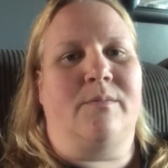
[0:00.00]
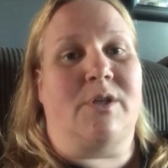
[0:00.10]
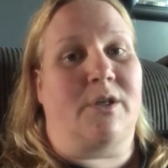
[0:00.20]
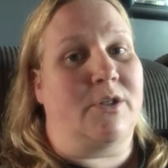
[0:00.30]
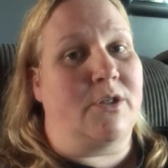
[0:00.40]

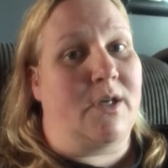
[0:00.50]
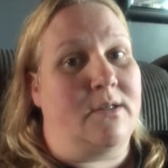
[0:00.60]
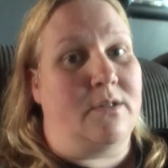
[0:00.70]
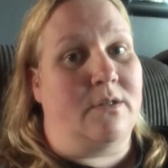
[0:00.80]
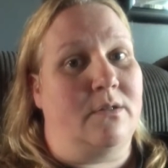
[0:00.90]
Talk to your
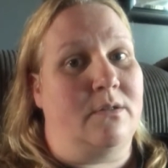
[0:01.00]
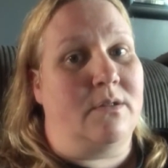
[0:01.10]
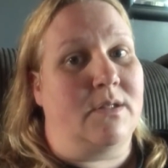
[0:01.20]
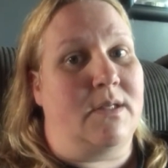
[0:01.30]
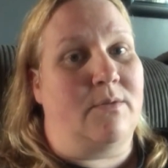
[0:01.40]
doctor
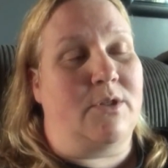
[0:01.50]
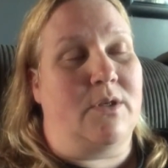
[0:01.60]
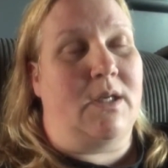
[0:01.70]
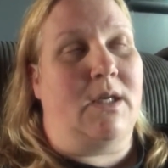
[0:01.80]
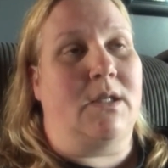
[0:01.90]
to see what you
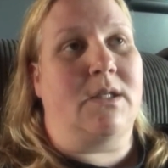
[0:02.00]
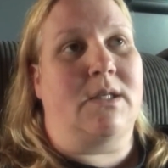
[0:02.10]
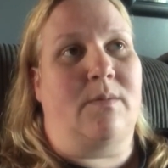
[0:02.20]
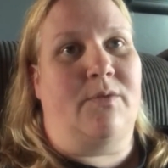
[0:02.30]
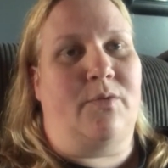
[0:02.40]
can eat the
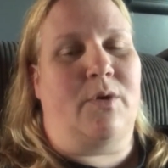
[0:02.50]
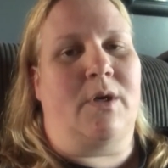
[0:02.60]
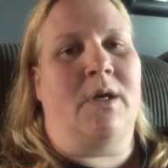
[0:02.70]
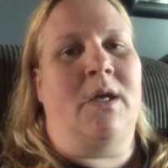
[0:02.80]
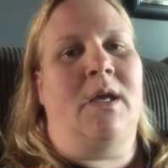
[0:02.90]
day
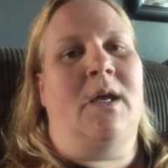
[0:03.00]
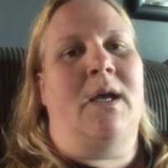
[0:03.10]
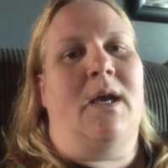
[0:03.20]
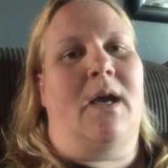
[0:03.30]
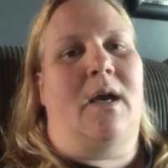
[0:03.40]
before.
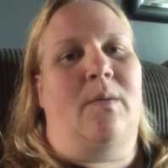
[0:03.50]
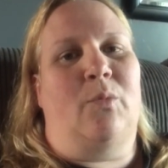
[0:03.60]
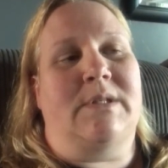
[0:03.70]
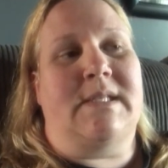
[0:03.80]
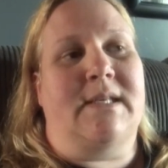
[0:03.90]

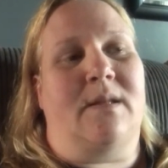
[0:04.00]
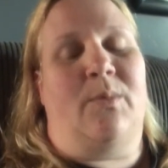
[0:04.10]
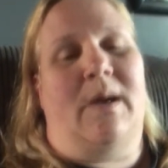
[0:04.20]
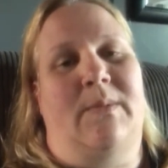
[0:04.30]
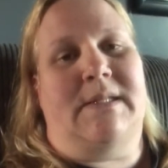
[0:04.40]
Once I take the
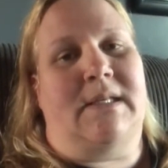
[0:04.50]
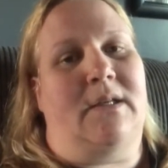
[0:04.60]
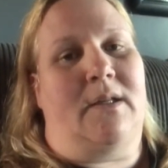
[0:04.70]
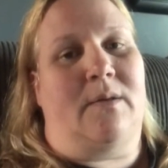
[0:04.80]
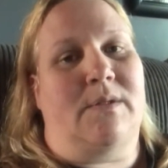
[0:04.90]
prep, it's
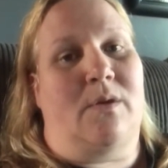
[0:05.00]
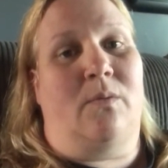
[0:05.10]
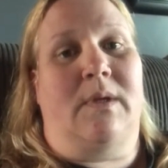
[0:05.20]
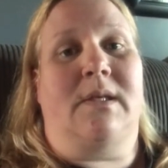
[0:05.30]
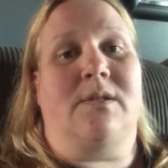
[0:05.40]
clear liquids
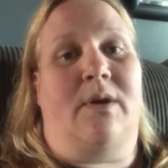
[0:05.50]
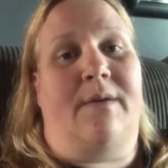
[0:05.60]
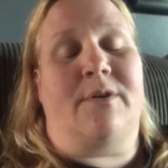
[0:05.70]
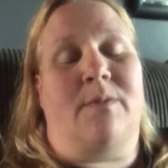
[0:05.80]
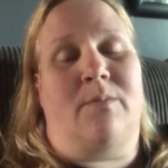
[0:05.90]
only until
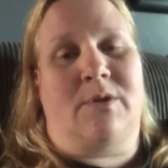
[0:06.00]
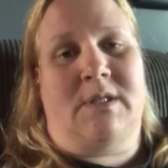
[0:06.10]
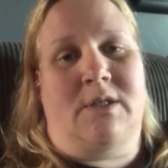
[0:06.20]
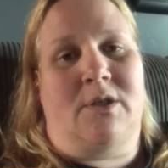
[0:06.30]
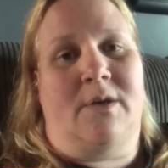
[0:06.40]
after my
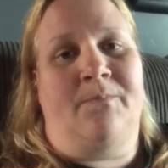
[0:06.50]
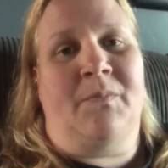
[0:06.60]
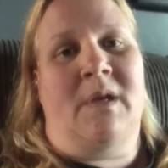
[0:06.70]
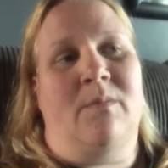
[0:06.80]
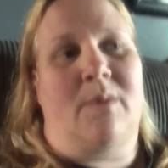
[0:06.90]
procedure.
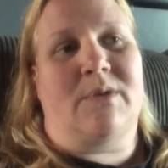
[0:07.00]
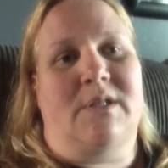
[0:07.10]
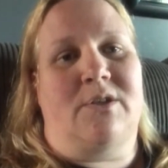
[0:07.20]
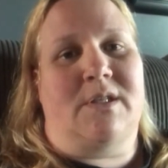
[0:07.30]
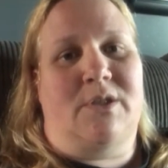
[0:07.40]
My
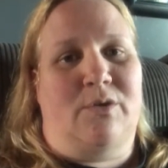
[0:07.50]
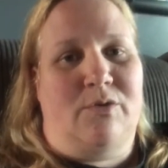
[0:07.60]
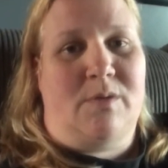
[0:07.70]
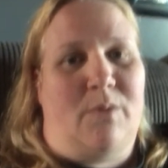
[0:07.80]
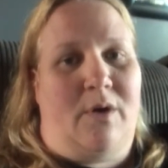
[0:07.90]
procedure is at noon
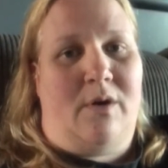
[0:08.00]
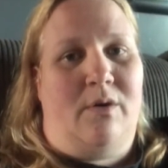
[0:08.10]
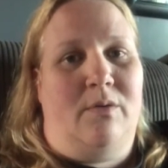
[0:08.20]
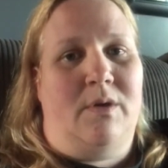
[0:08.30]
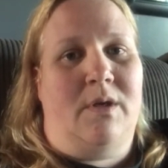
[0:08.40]

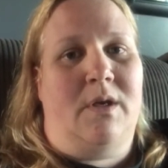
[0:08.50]
tomorrow.